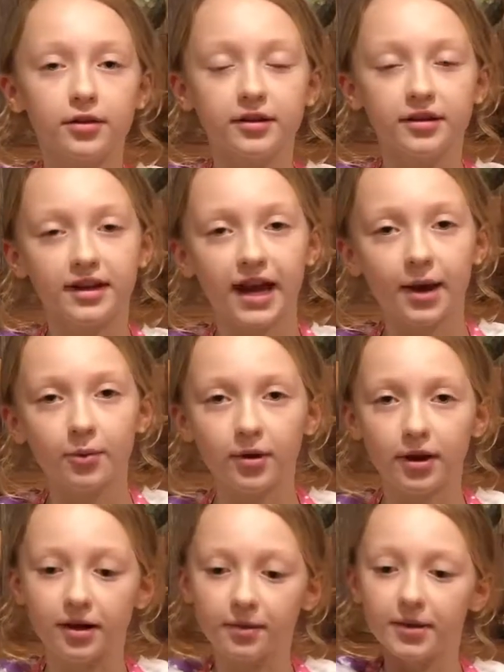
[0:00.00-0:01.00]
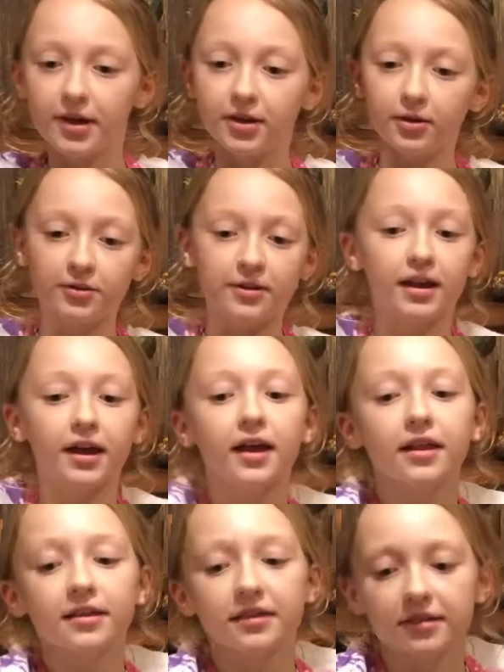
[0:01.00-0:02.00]
today we're gonna be using
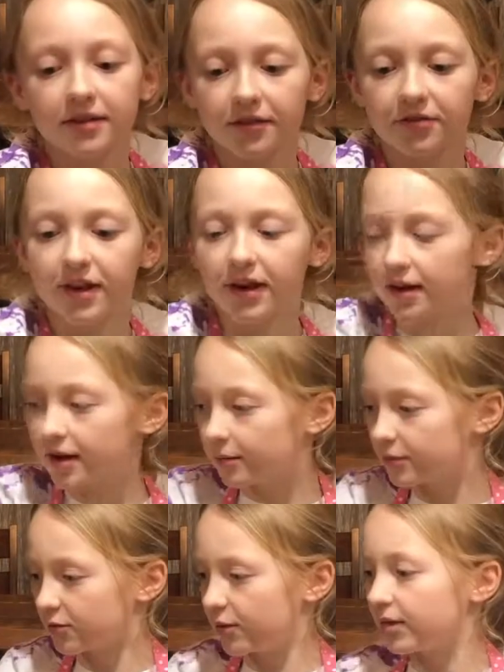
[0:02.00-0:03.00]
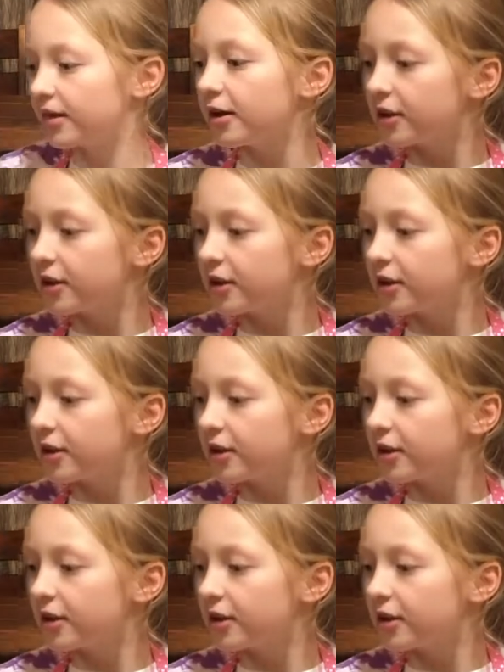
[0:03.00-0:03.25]
the stuff that comes with.